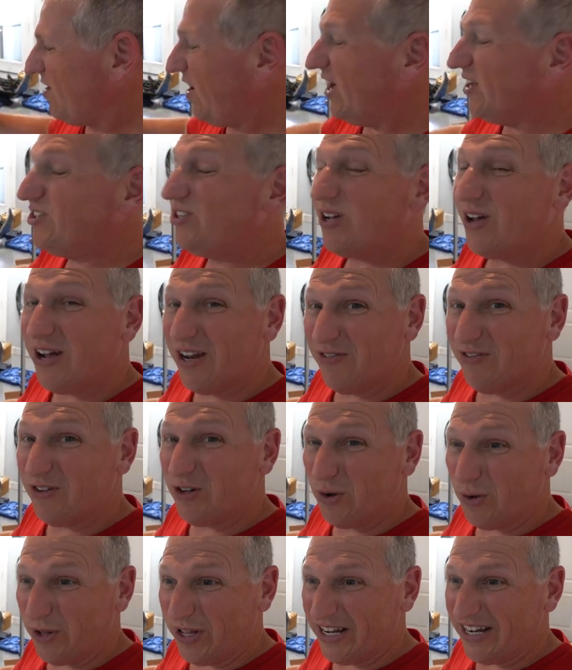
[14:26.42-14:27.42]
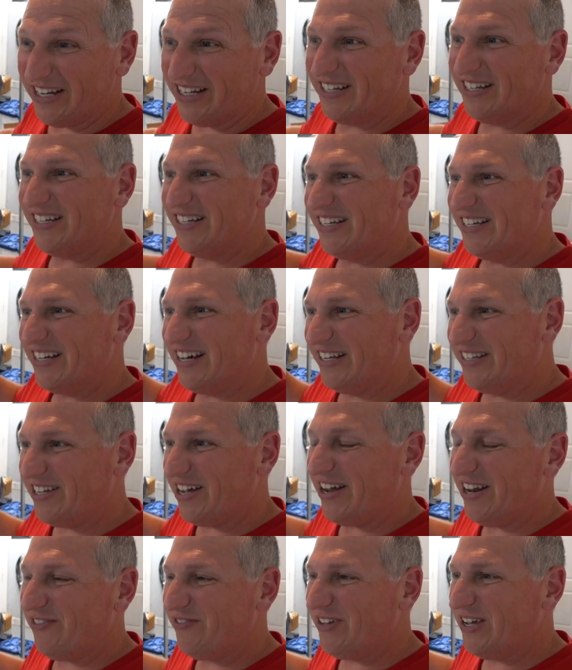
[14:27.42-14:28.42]
a ton of coolant, a
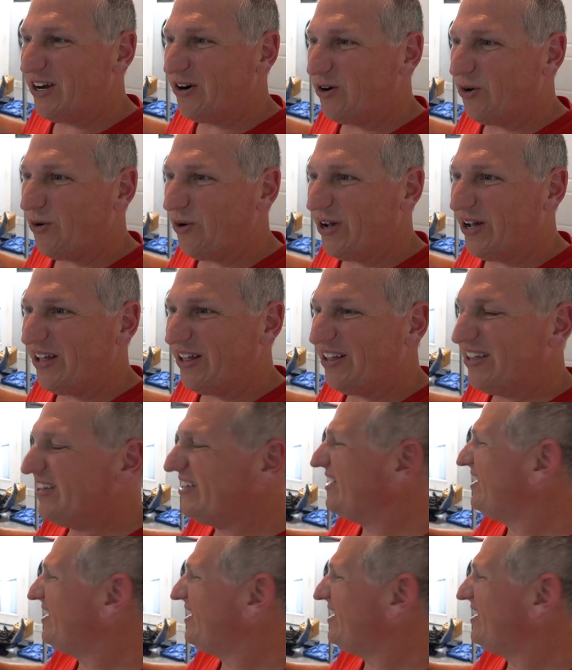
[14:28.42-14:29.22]
ton of gear oil,